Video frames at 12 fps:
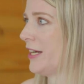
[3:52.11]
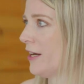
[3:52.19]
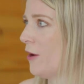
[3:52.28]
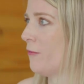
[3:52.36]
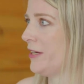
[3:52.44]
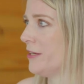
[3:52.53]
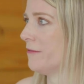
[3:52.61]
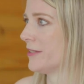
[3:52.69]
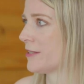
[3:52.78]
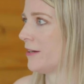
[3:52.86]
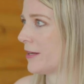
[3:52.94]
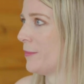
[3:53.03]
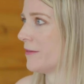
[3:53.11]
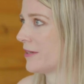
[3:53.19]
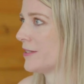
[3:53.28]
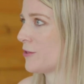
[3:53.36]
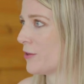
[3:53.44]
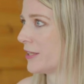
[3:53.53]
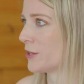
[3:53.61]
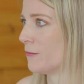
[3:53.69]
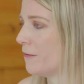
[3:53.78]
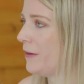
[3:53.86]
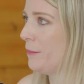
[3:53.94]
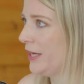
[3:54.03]
and all we do is talk about construction
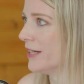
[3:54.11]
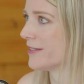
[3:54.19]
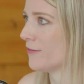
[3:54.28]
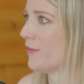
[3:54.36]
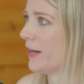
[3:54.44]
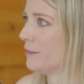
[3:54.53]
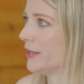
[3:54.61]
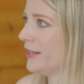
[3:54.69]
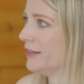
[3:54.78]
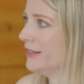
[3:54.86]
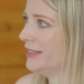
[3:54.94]
when we meet as a family.